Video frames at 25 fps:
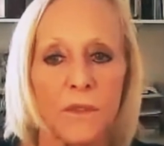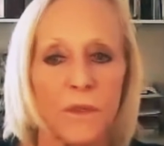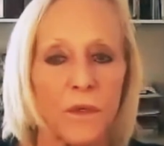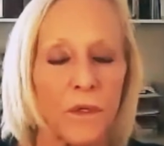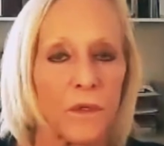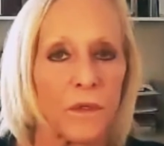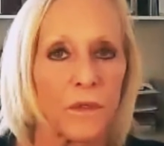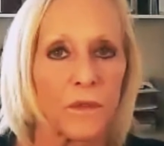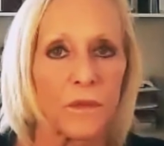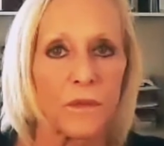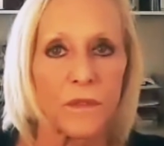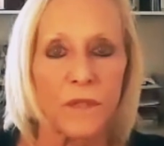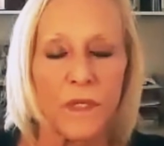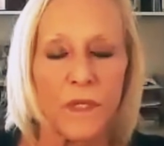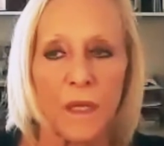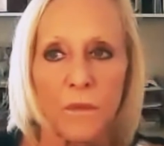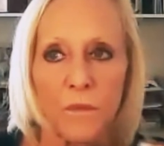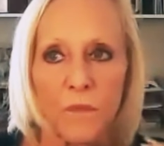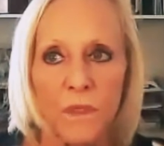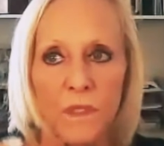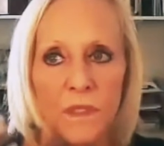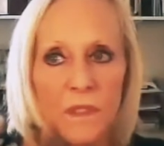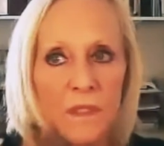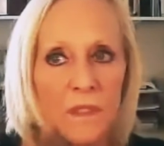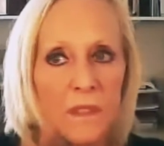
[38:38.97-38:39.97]
Her son
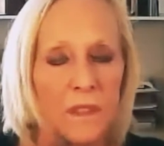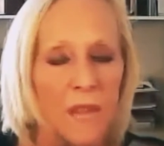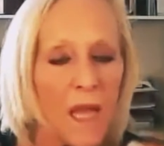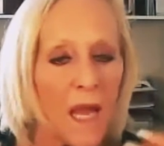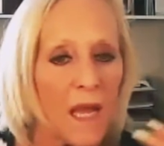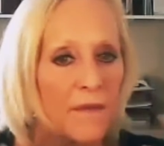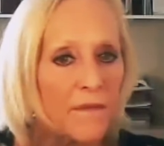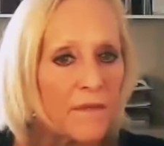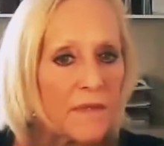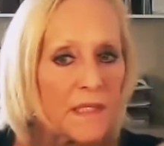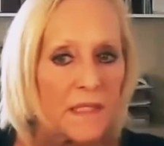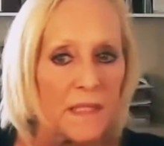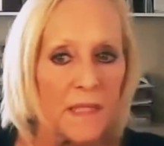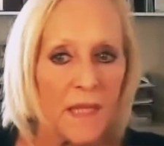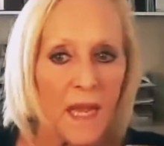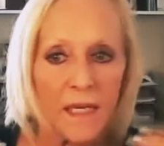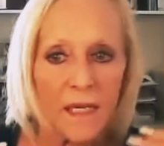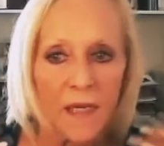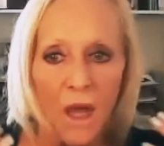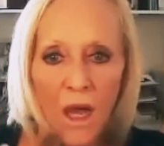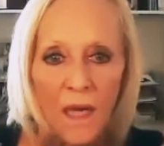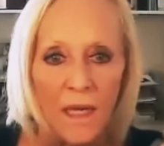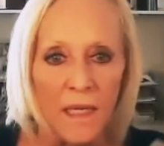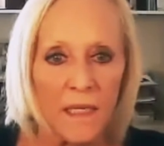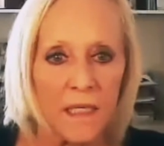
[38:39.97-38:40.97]
was in kind of a
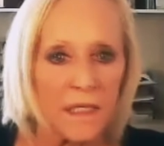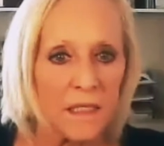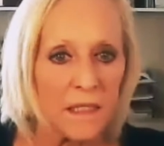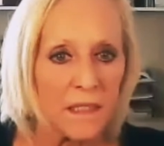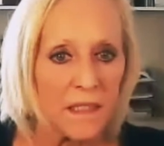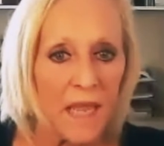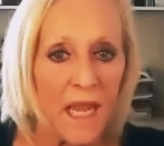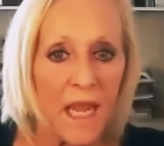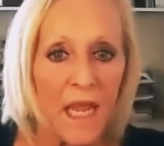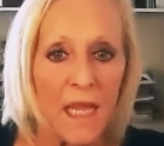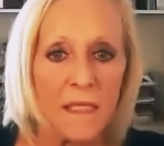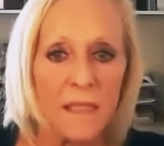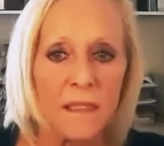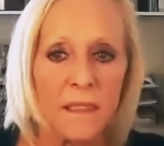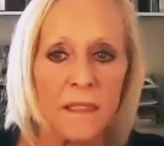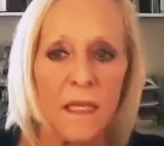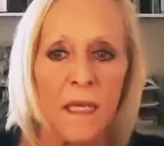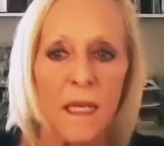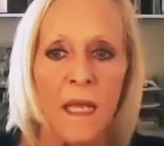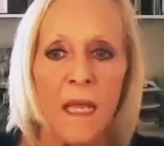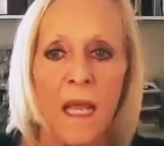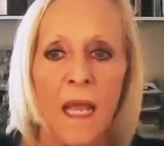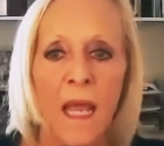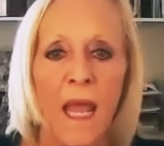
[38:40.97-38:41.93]
psychotic state,